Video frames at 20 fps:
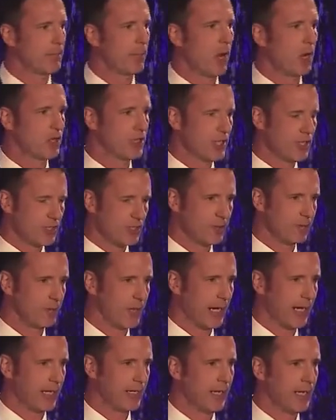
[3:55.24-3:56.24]

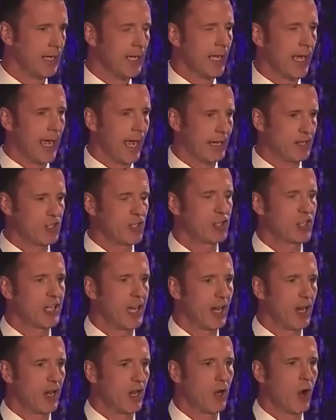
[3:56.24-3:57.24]
participate and
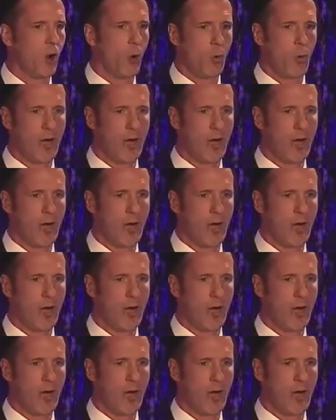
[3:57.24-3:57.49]
share